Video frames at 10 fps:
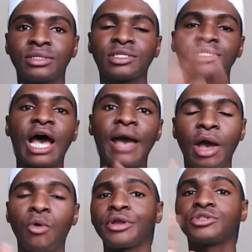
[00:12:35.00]
a time
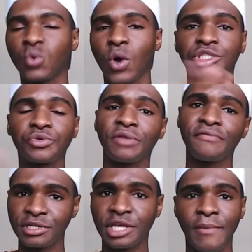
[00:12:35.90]
I wanted to watch it when it
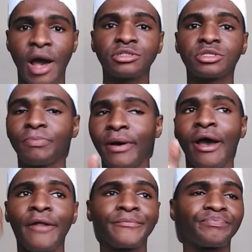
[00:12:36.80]
first came out,
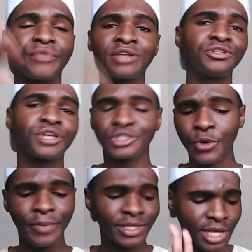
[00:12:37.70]
but I just got so
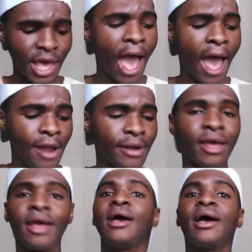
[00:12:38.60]
busy and
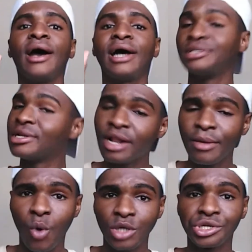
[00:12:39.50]
I didn't end
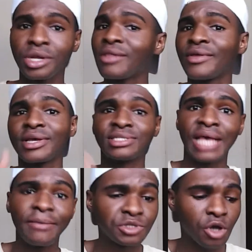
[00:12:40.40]
up watching it, and then
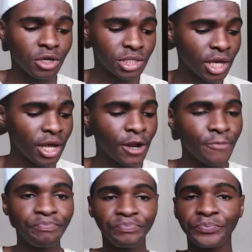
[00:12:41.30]
exam
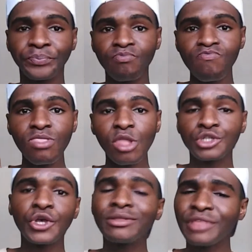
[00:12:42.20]
started.
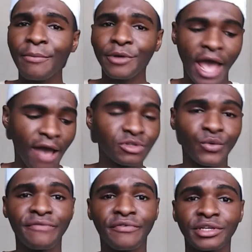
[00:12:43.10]
So I think I'm gonna have to
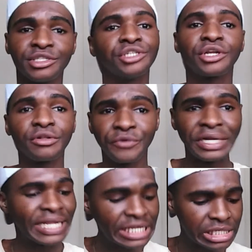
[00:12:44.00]
wait for the digital
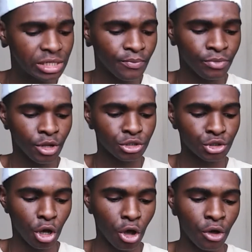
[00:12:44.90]
release.
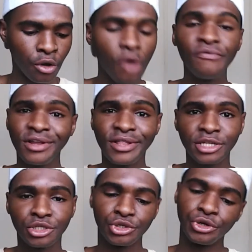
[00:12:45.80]
So hopefully
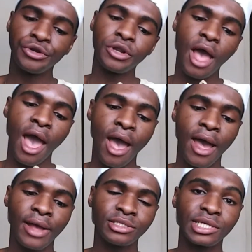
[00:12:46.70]
that's soon,
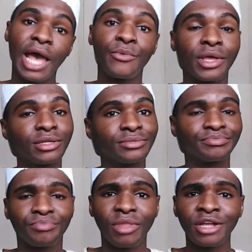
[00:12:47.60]
and yeah, we
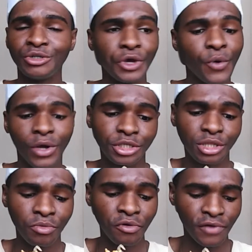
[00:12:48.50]
can enjoy watching
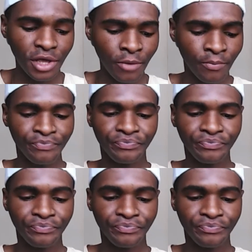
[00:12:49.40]
the movie.